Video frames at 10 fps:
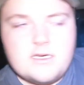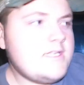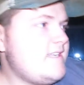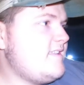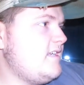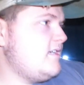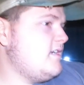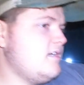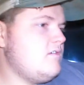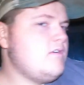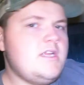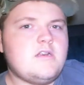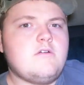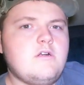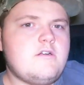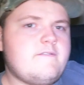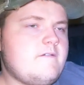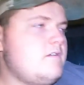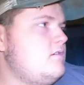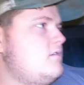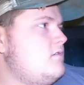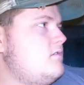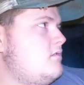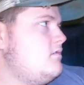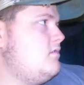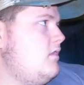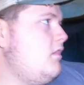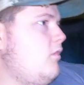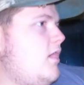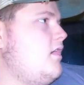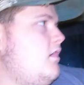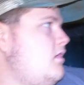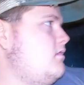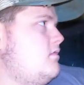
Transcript: and get this thing tucked away in a corner for a little while,